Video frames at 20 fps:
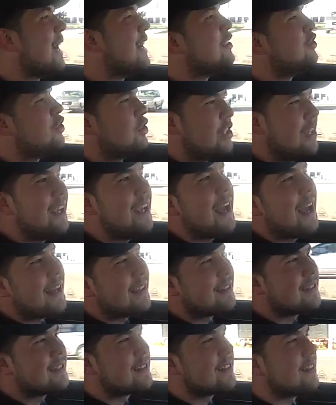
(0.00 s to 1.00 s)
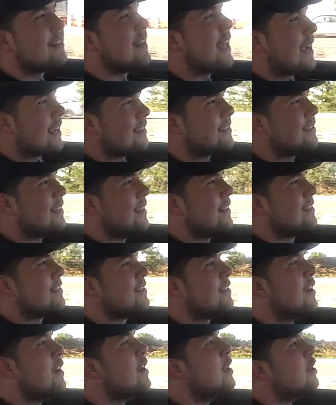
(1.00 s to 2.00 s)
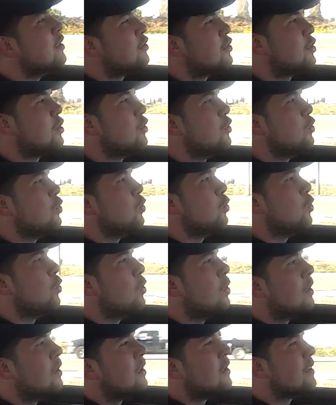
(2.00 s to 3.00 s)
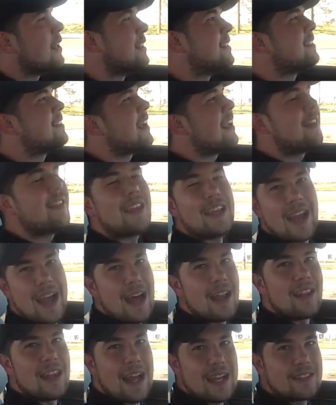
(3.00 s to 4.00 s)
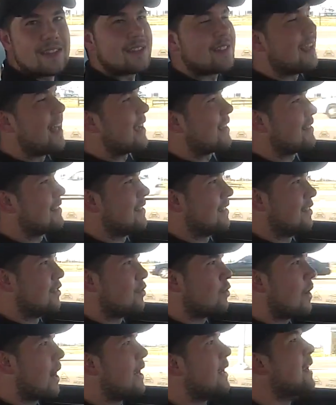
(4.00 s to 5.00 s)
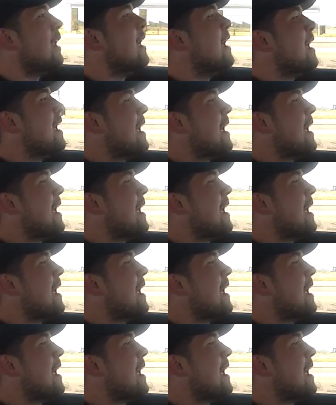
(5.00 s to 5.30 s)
GS Lexus to, let's say, the LS Lexus, right?